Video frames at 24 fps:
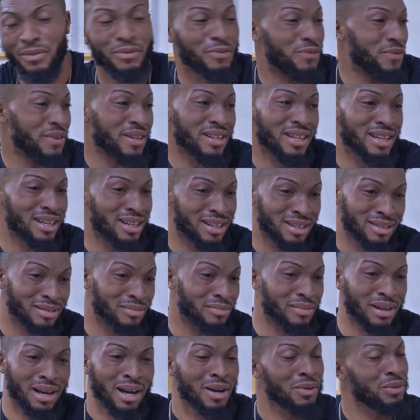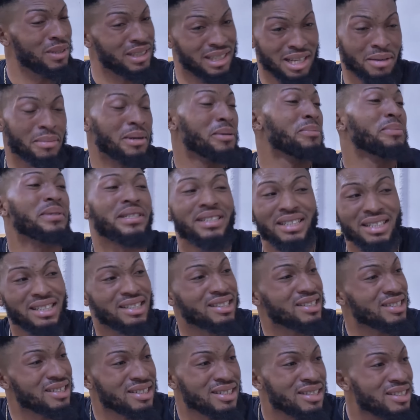Father, but how is that my
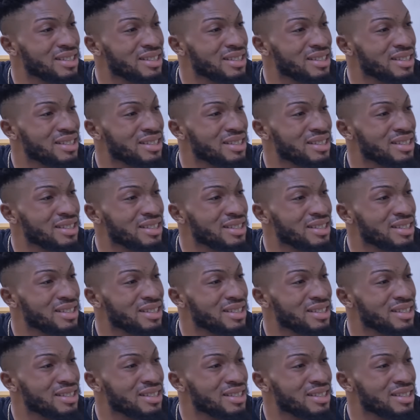business?